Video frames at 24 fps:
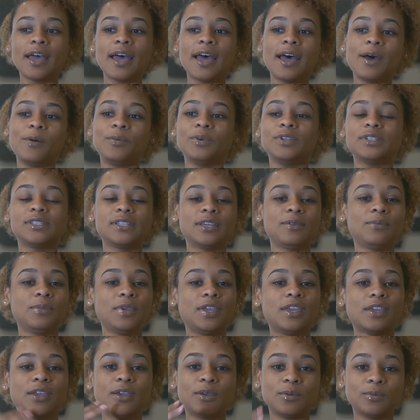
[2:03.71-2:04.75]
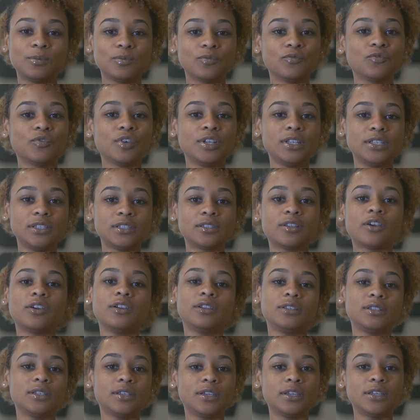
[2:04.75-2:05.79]
I want to say me and him really
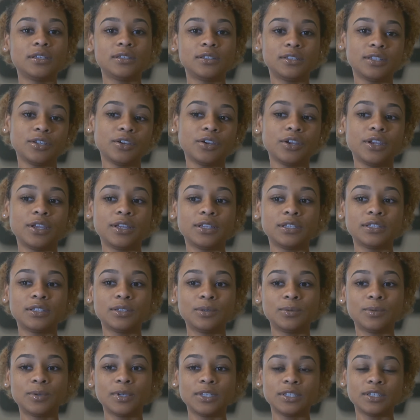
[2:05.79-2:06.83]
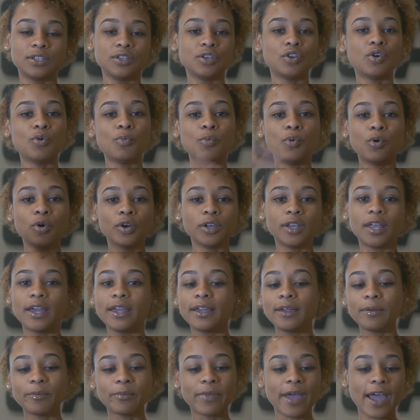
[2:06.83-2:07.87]
started to get serious. It wasn't no more
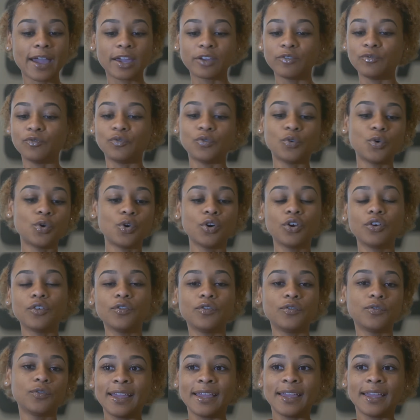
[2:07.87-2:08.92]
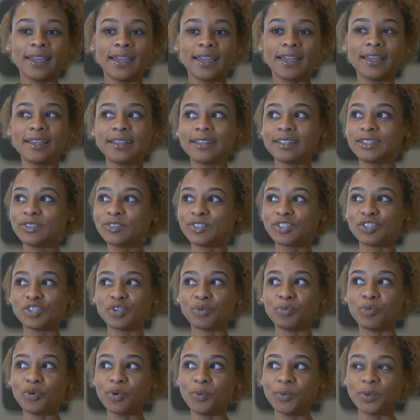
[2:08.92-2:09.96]
like back and forth. It was to
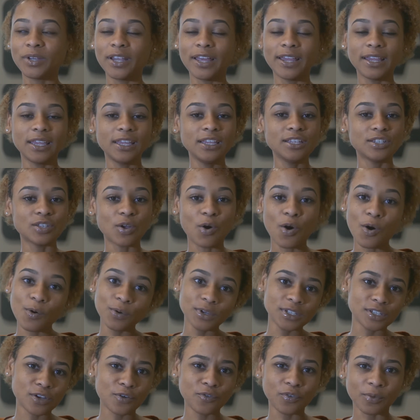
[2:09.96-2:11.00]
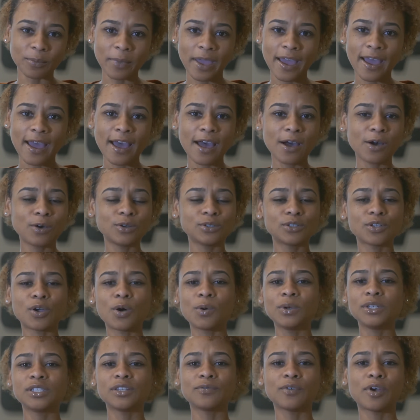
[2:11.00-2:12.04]
the point where like he's always over my house,
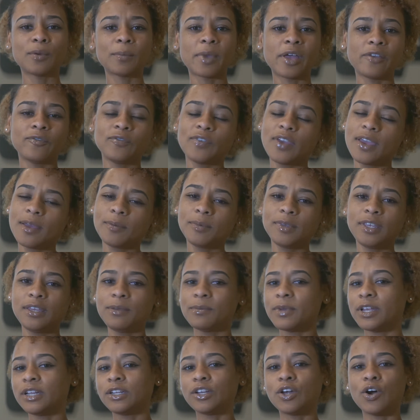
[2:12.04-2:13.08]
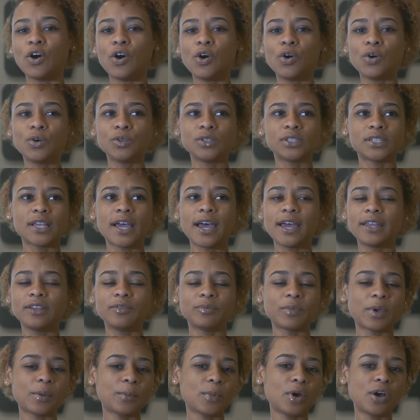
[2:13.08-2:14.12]
always around my family. He met the whole side
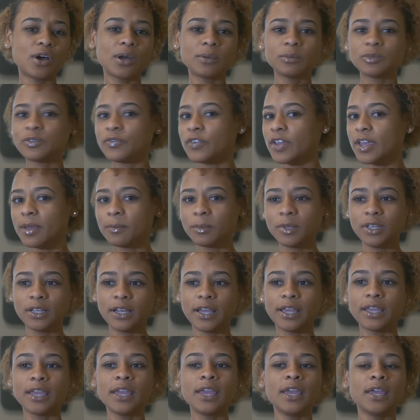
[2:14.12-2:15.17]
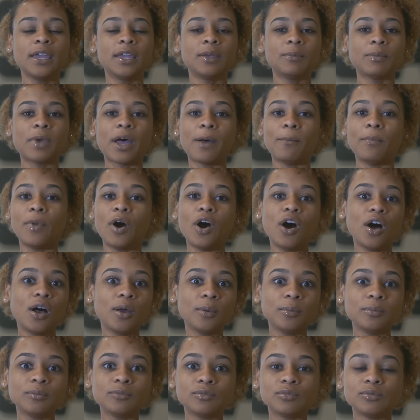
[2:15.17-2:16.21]
of my mom's family. Like my
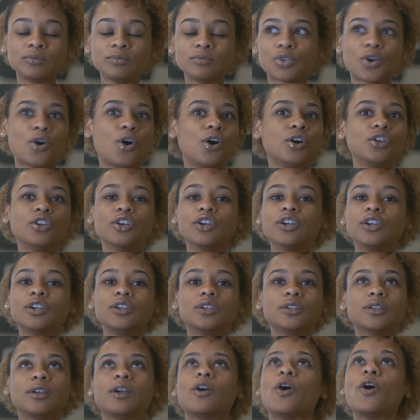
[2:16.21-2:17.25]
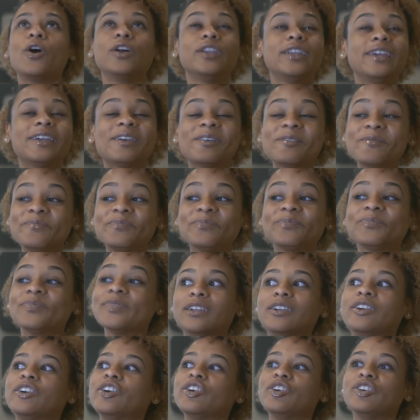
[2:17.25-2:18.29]
mom called him
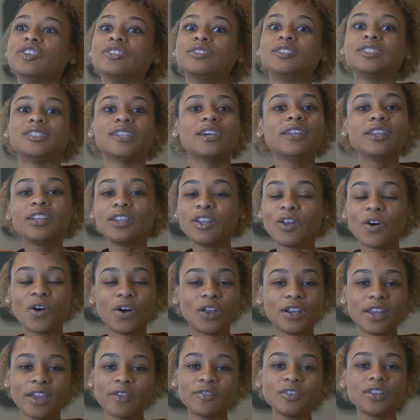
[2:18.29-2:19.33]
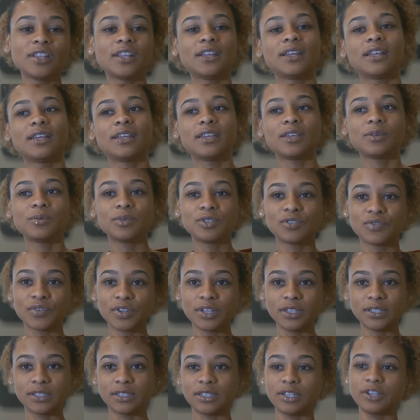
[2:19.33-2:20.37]
her son-in-law and everything. Like it was
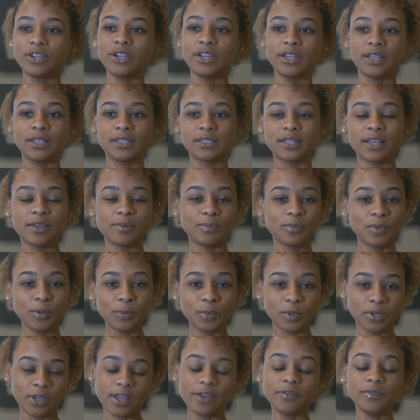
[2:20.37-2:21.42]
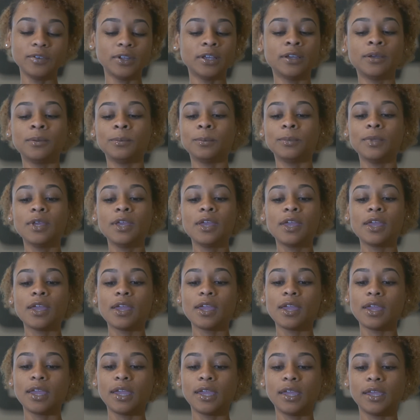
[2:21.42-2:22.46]
really serious. Like people loved him.
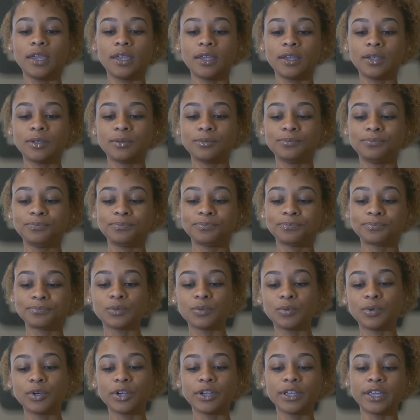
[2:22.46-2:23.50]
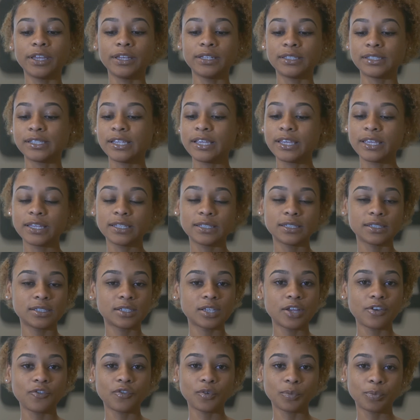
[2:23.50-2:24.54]
And we're getting tickets and
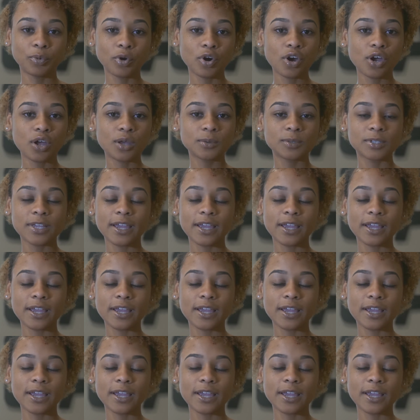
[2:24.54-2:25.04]
stuff for prom.